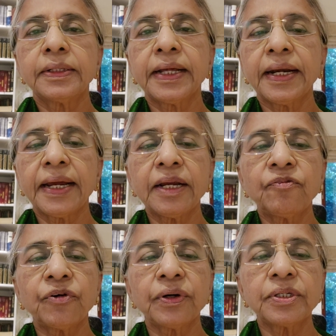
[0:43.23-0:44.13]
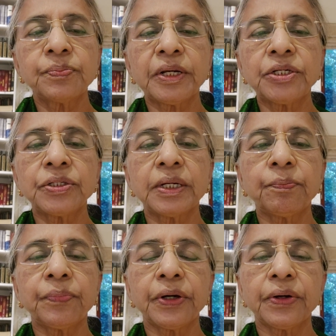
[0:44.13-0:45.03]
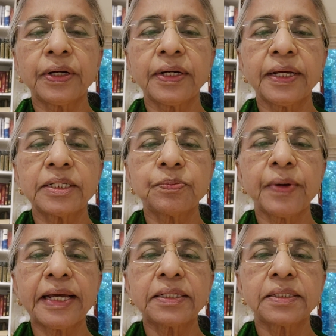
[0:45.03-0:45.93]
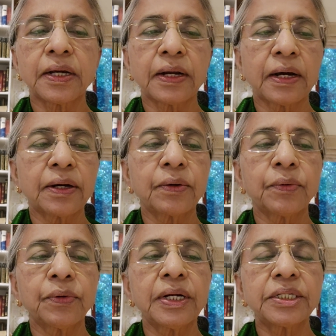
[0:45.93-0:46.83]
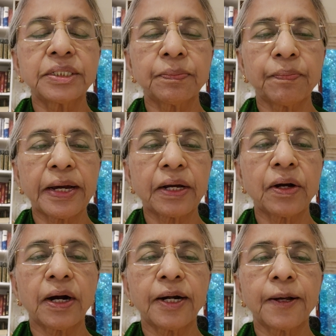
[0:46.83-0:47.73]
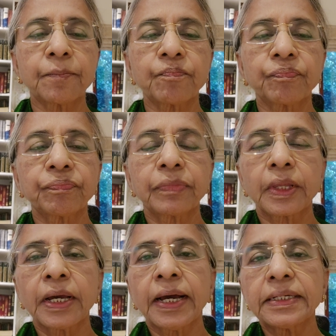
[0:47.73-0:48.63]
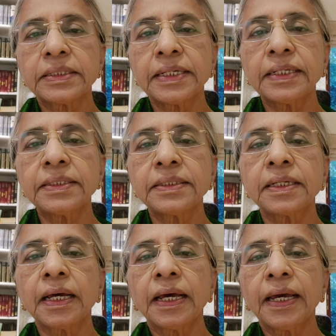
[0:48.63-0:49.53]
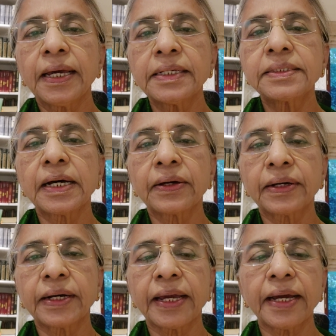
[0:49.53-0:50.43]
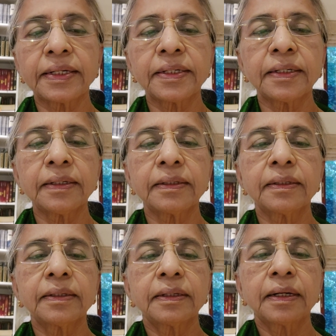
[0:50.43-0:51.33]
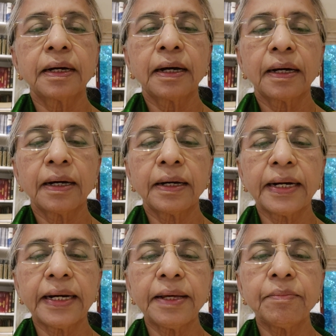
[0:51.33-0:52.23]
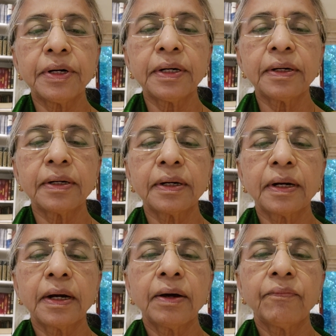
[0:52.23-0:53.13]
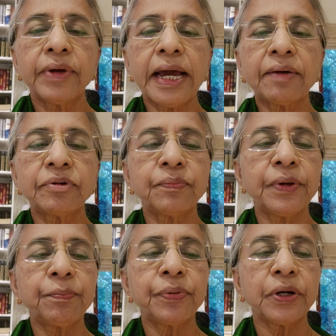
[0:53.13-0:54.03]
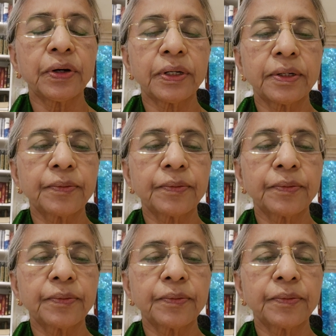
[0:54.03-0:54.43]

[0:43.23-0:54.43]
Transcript: The need for spiritual purity is based on our ownership by God. Since he is our creator, redeemer, we have to be pure.